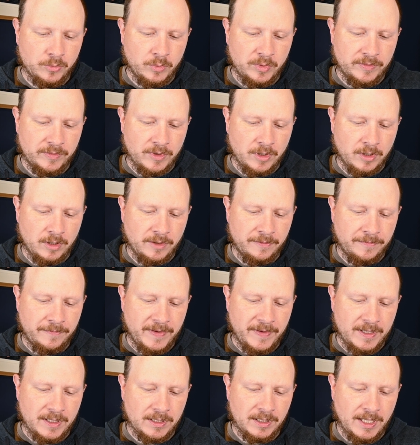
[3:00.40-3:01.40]
we've got a
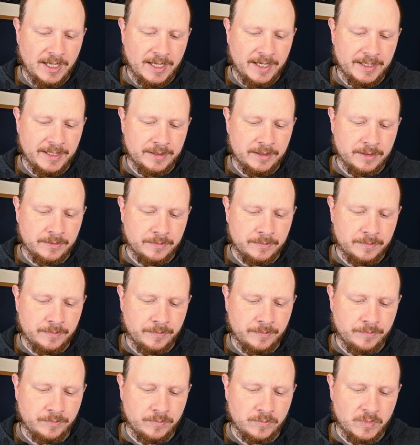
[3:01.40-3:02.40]
thicker line
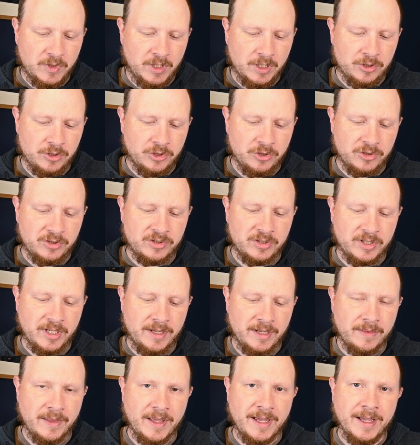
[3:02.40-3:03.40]
you can just see
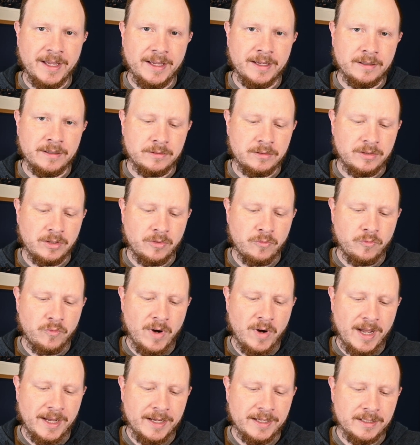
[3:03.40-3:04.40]
it there to the
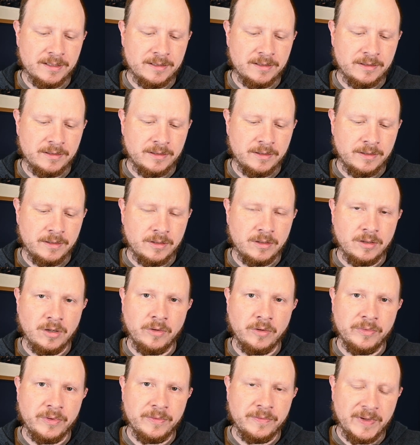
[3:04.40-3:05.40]
right
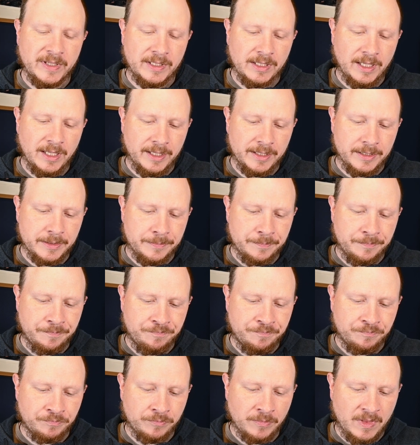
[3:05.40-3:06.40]
of the thin line
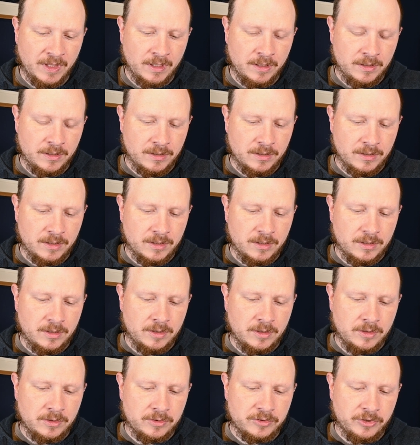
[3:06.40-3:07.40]

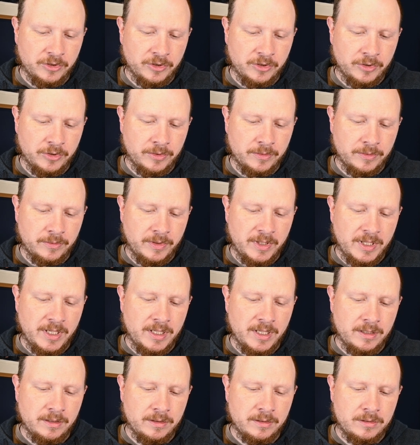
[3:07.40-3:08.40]
so
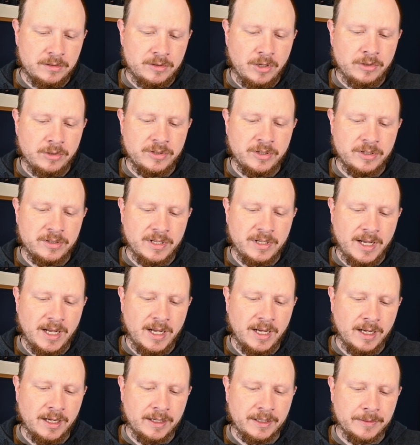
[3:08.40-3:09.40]
the dotted
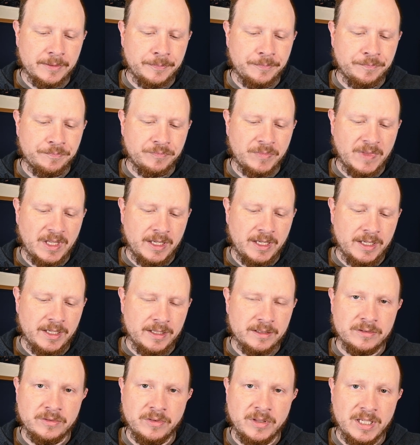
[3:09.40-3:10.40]
arc
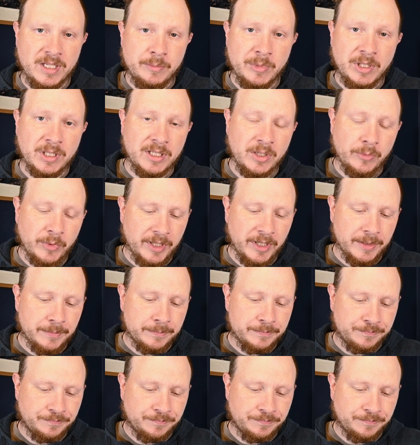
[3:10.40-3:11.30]
is the Milky Way